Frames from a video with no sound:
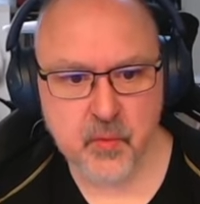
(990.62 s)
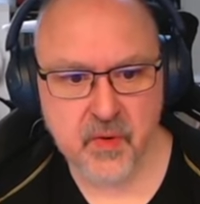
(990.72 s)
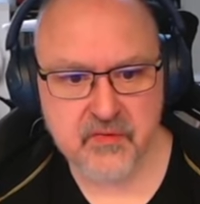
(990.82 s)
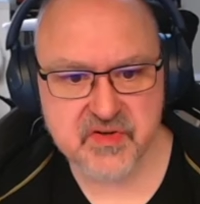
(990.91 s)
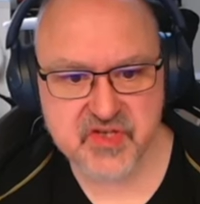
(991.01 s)

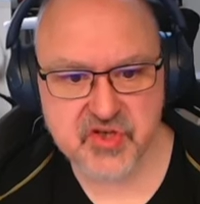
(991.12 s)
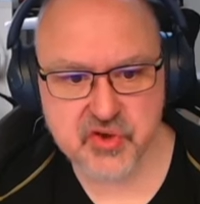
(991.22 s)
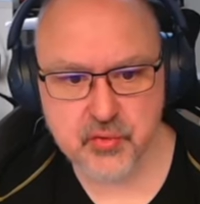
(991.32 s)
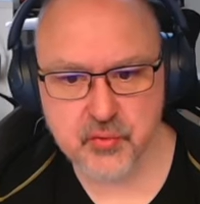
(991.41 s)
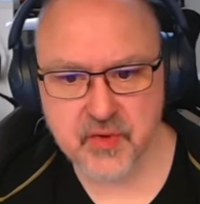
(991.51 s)
Where is
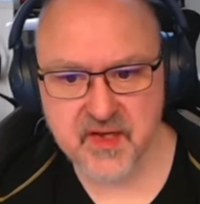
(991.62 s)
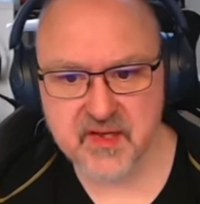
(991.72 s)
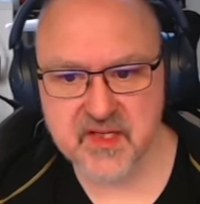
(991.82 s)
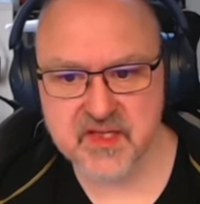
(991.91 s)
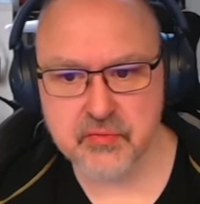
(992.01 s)
2
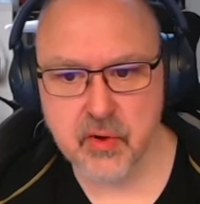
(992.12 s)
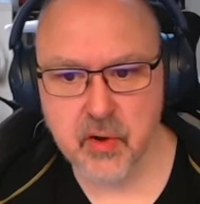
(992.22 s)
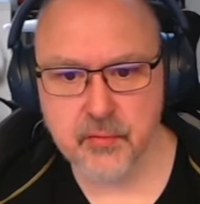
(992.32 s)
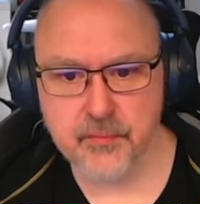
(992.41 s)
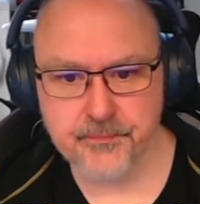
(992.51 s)
in this
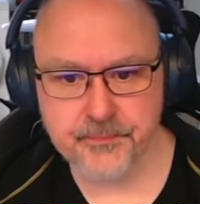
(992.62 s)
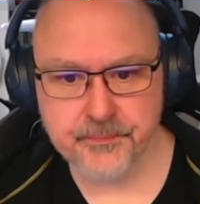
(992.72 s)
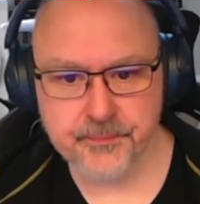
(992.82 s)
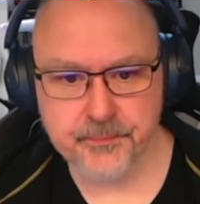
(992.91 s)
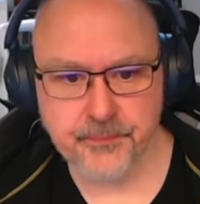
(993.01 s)
row?
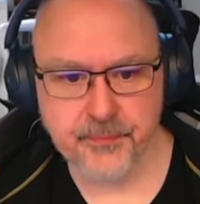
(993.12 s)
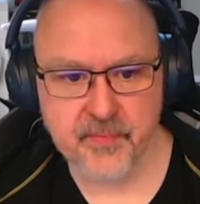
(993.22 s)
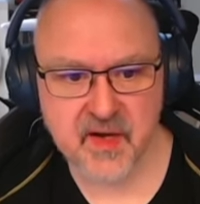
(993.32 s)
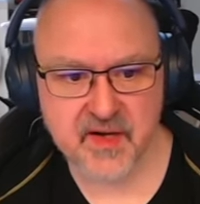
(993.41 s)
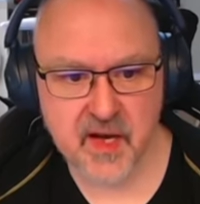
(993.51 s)

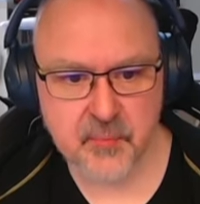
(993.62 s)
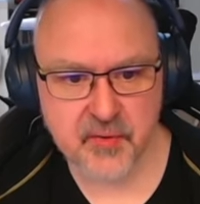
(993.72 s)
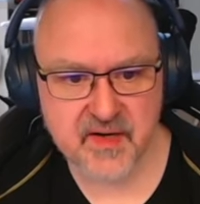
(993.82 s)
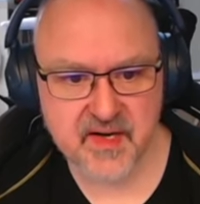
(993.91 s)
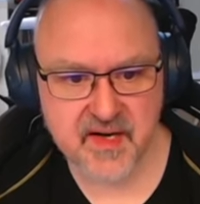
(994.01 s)
I can't
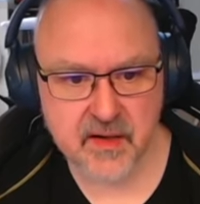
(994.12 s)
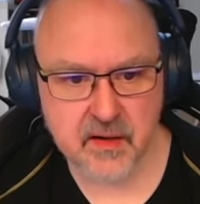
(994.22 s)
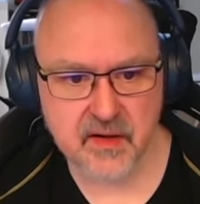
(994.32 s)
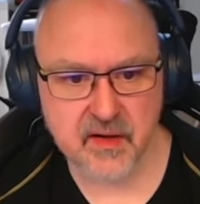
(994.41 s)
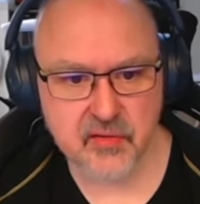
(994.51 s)
put it in.
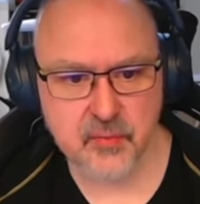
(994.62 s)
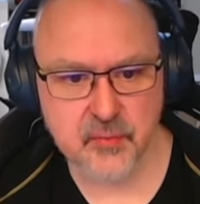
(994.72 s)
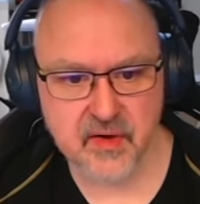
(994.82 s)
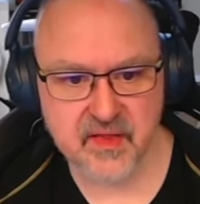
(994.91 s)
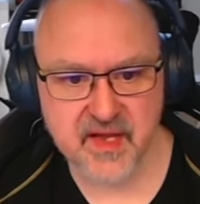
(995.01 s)
Oh, no, I could
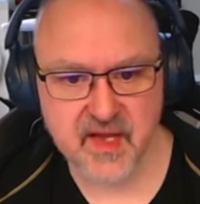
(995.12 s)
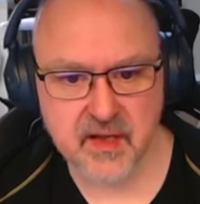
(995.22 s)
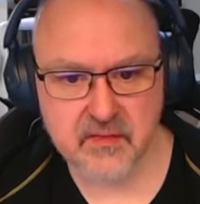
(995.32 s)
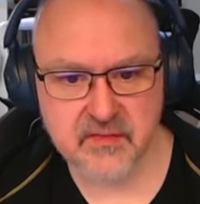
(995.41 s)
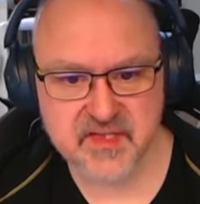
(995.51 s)
put it there.
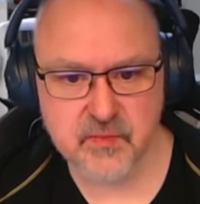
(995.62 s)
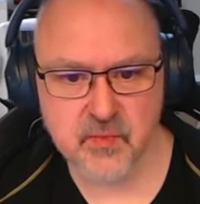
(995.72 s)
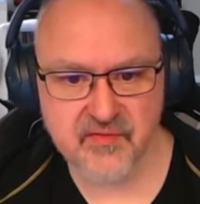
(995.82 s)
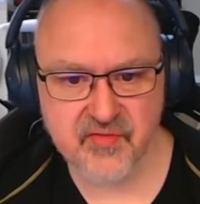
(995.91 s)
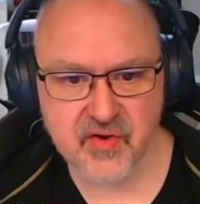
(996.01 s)
It's in
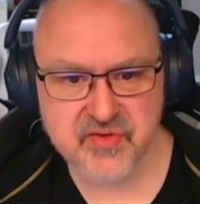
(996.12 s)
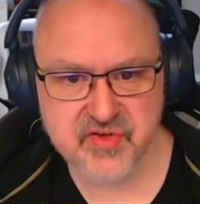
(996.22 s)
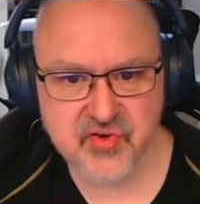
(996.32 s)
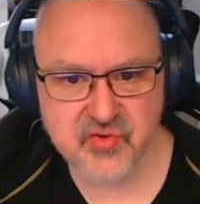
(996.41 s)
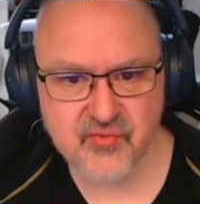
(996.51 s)
one of those
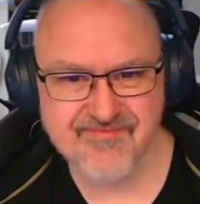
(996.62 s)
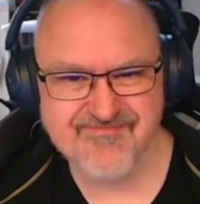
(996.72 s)
two.